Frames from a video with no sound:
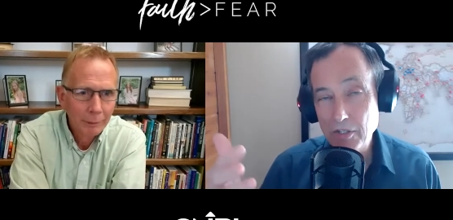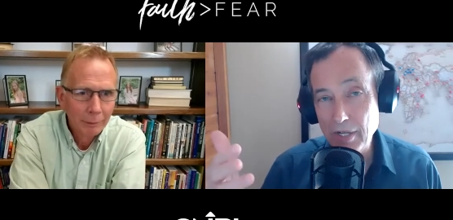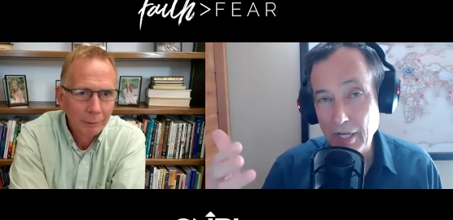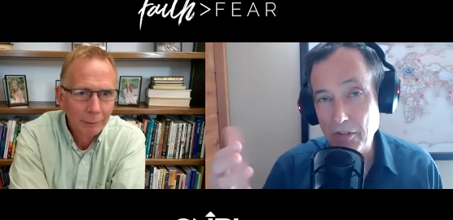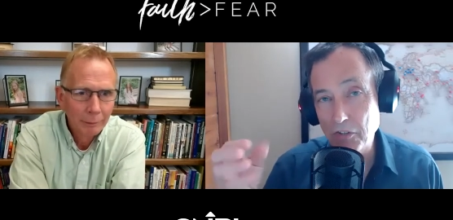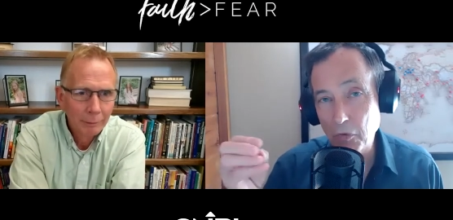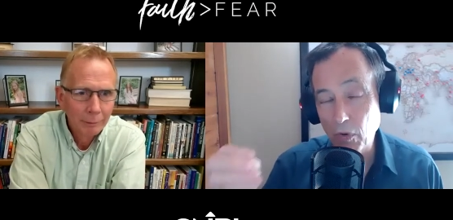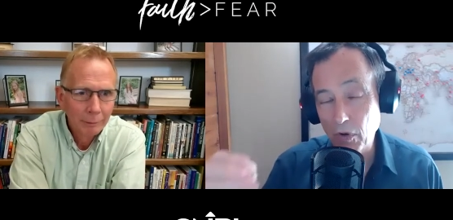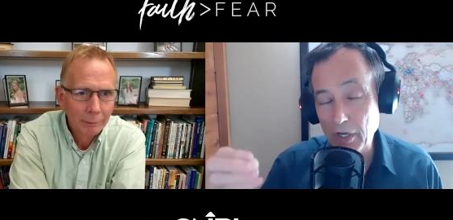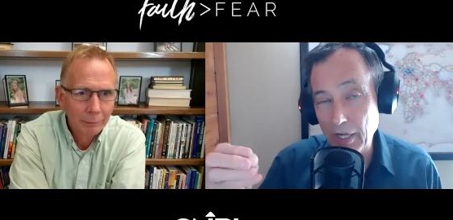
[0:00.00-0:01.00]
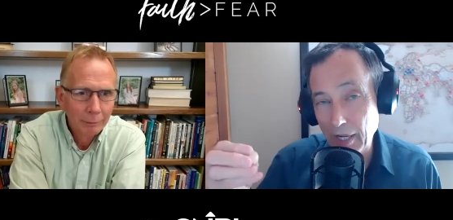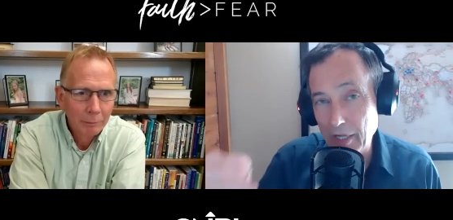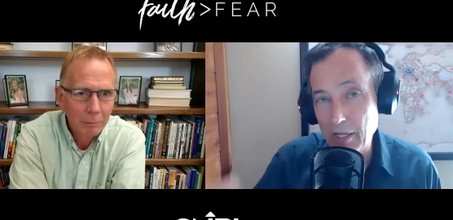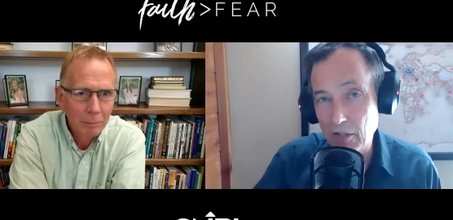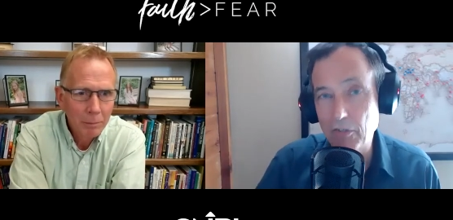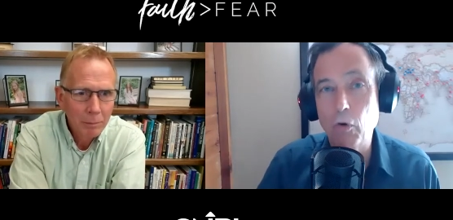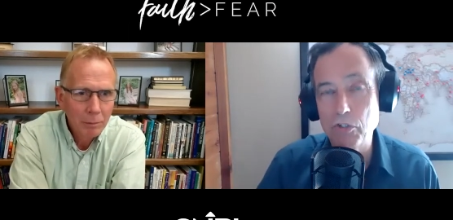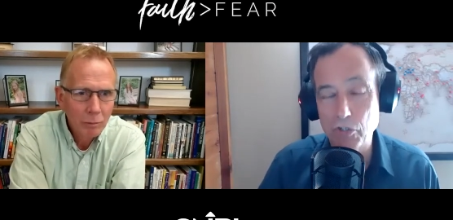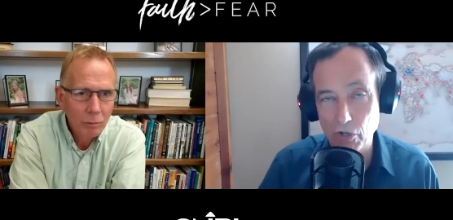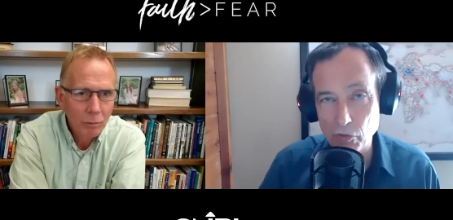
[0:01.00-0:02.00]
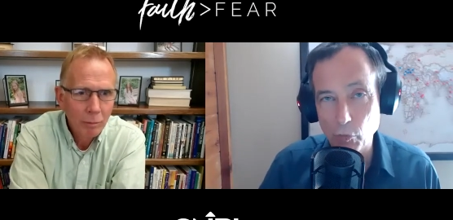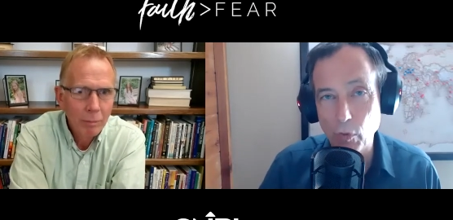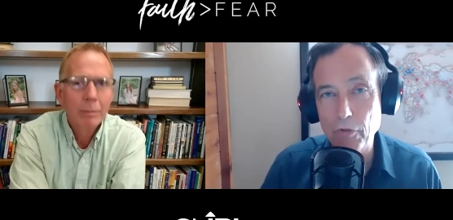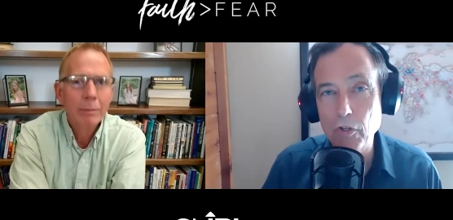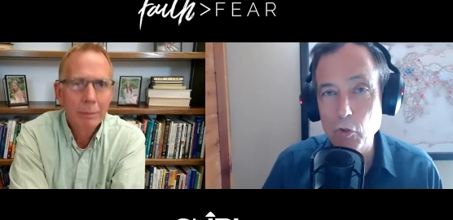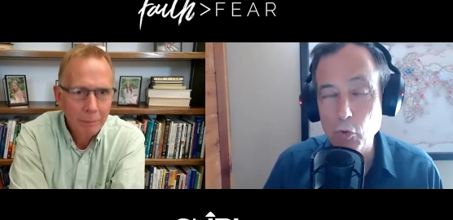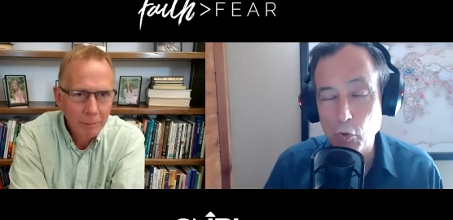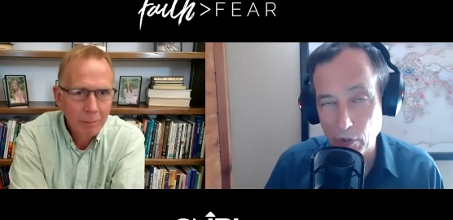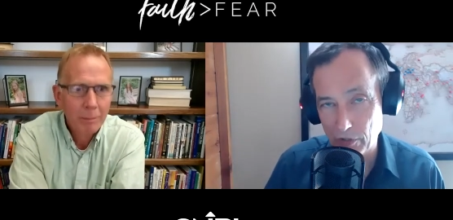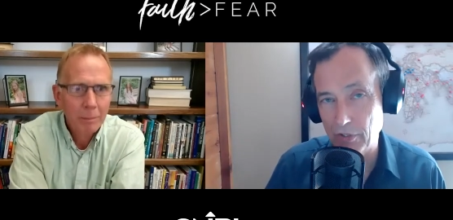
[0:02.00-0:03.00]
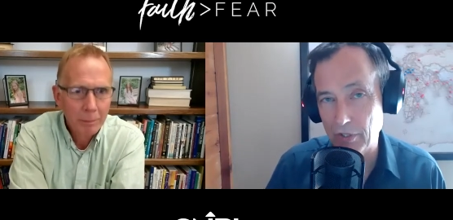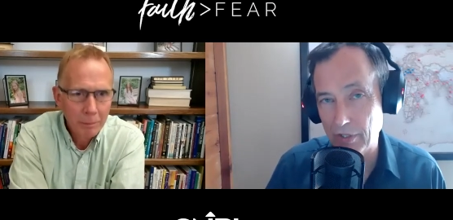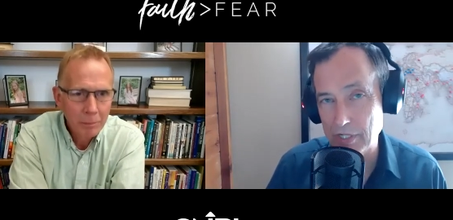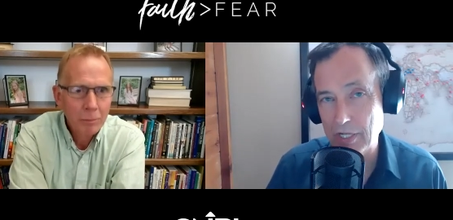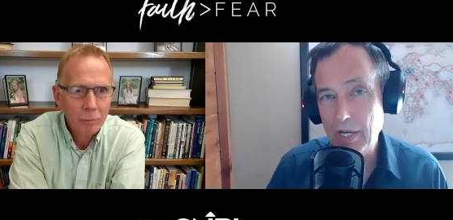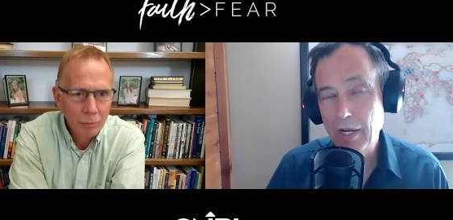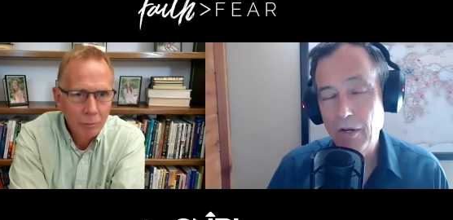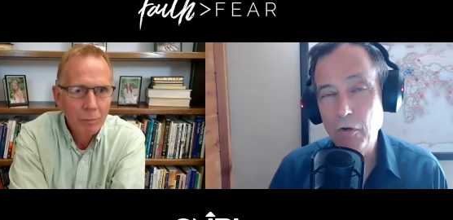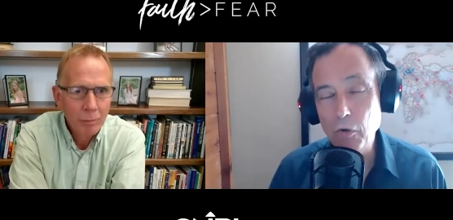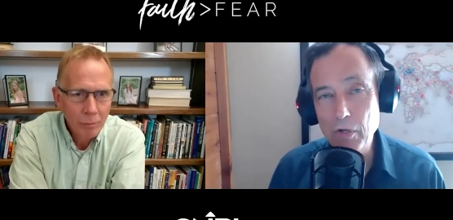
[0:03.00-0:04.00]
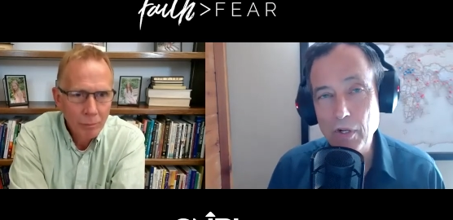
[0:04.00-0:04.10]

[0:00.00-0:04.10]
Speaker 1: into work in his own church with new Christians who